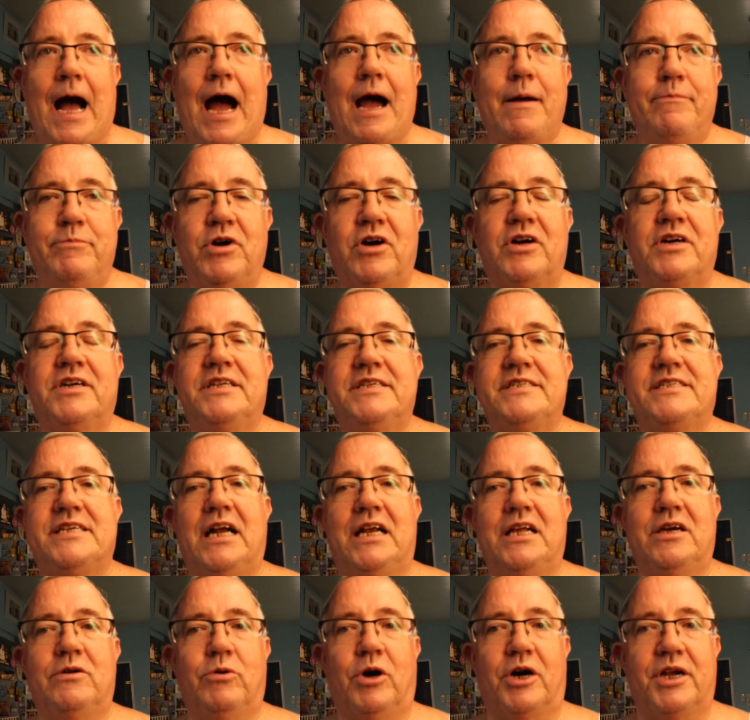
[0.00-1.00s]
I'm not going to
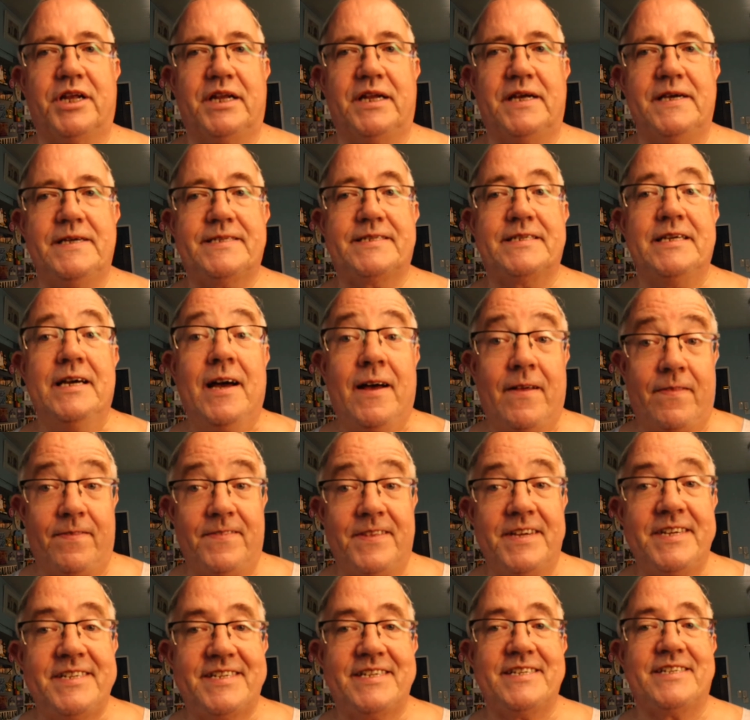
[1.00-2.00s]
tell you what it is.
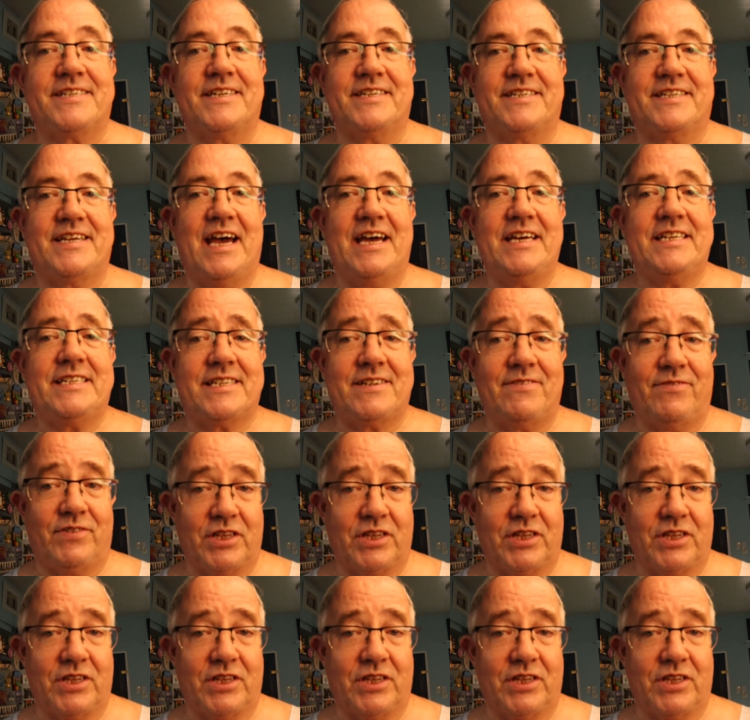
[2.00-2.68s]
This is a test